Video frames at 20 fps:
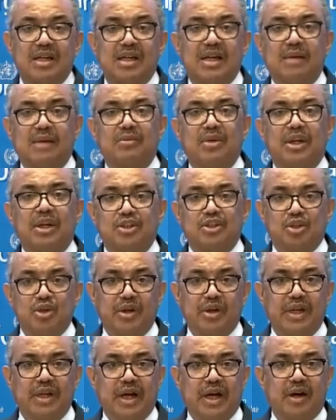WHO
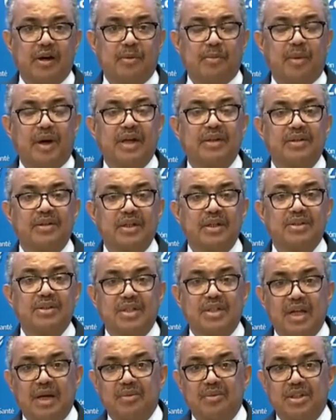and our partners
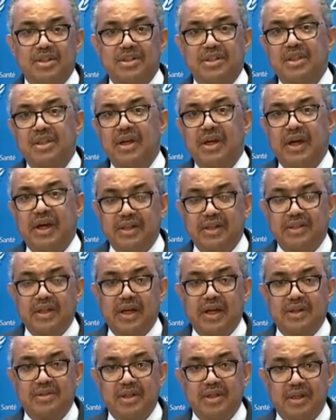established the ACT
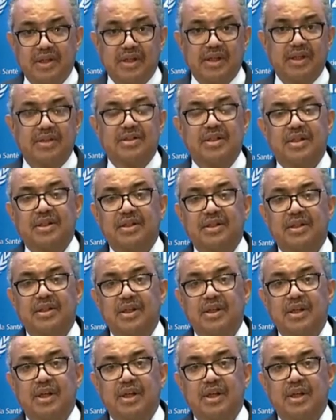Accelerator